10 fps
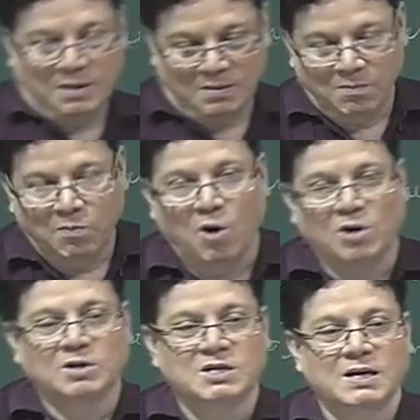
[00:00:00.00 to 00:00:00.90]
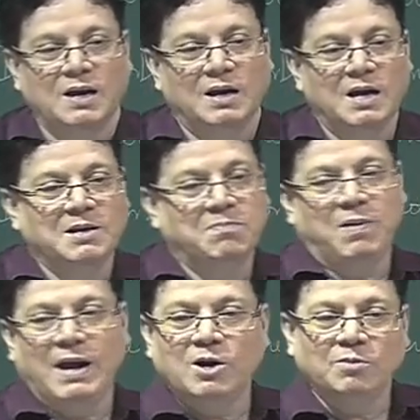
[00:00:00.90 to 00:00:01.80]
bonds in the
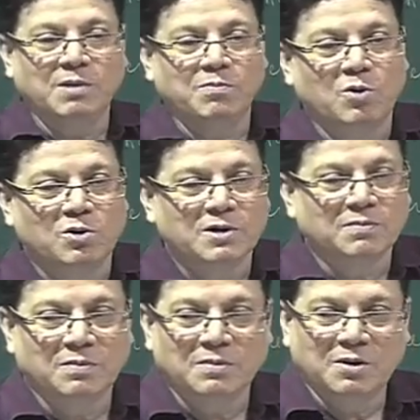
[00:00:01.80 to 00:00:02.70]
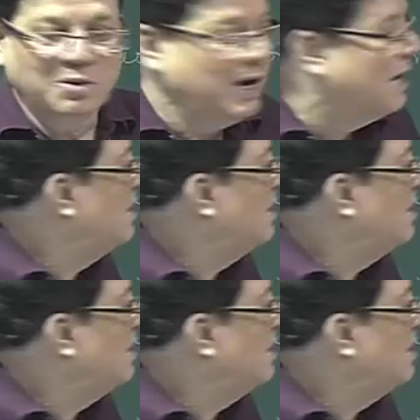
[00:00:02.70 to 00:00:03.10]
plane of the board. Okay.